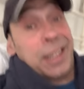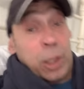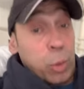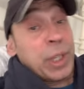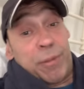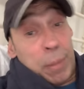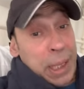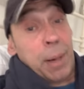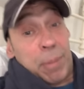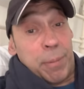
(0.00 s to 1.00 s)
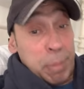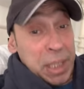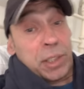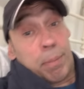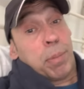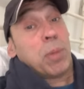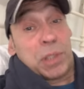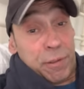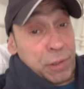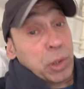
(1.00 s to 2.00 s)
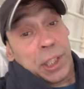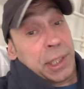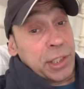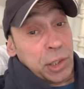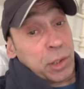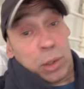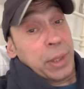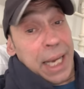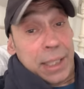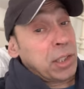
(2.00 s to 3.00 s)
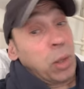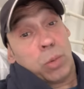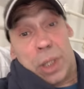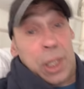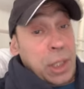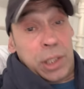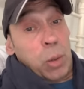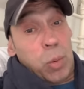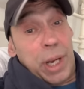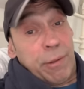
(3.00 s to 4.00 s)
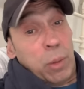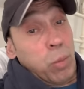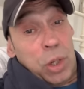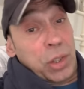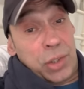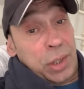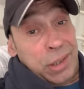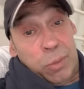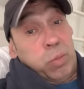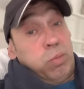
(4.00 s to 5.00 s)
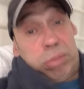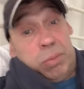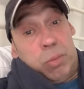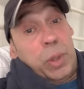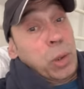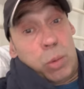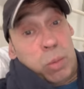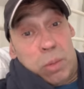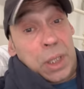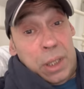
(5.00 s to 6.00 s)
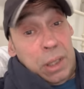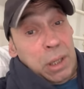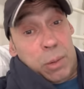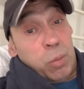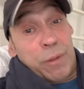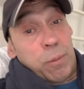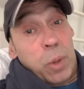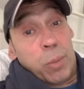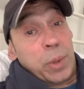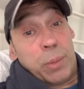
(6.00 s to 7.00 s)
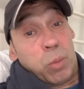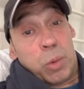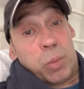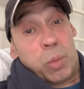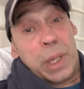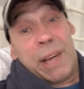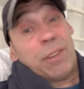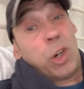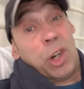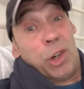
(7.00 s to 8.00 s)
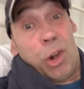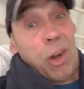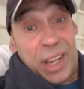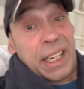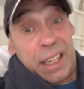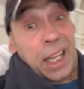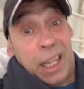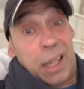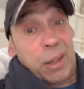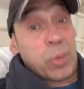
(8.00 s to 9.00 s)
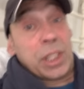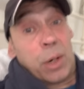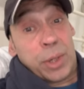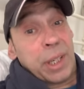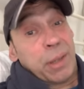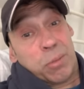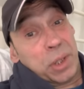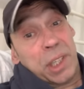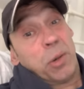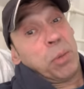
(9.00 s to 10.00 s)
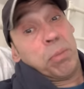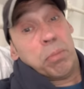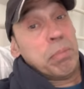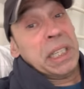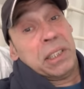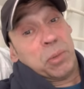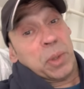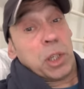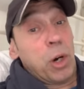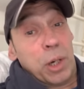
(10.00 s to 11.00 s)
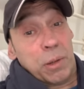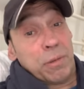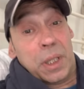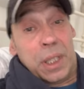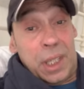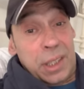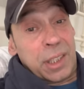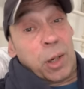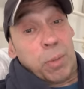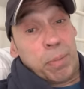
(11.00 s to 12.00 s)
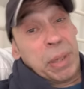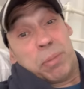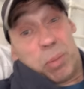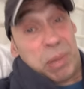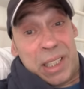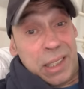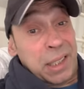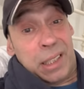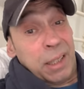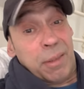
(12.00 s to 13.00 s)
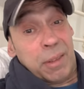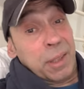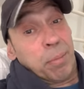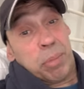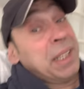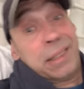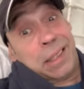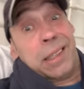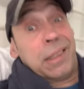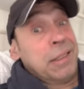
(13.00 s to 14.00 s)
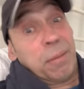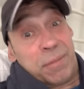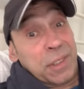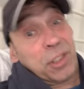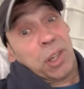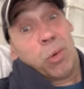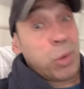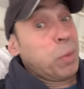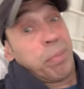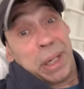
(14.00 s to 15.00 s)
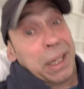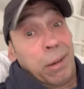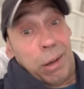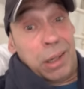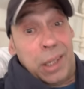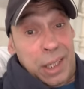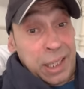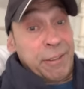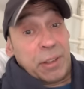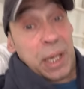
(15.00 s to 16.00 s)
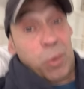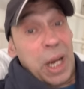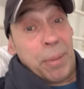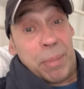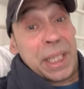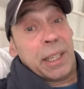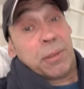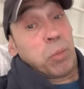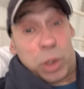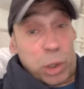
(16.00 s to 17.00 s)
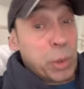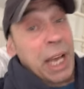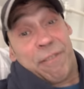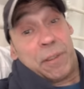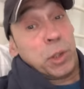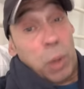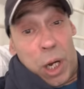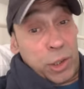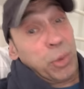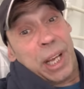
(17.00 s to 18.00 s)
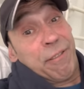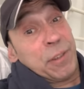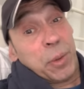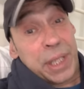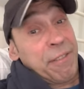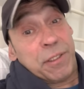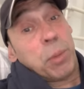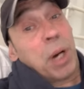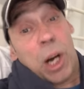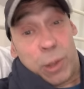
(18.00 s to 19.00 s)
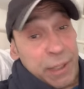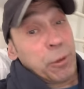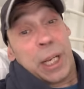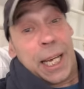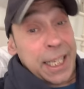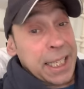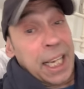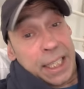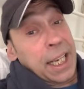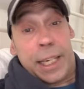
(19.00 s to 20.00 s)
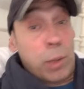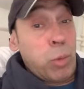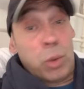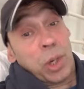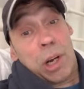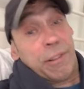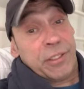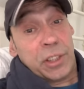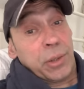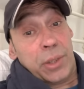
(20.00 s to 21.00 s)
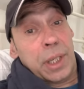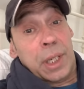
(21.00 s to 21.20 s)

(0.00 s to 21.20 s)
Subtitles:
He would give him a couple of bits and bobs if he did this and do that. So, you know, whatever it was, you know, we all, when we haven't got a lot in there, and we know that we're the only means we got of, you know, people pleasing and pleasing the so-called big lot, if you get what I mean, and we'll do that for you, I'll do that for you and that for you, but I'll give you that and that and that, and then we'll look after you.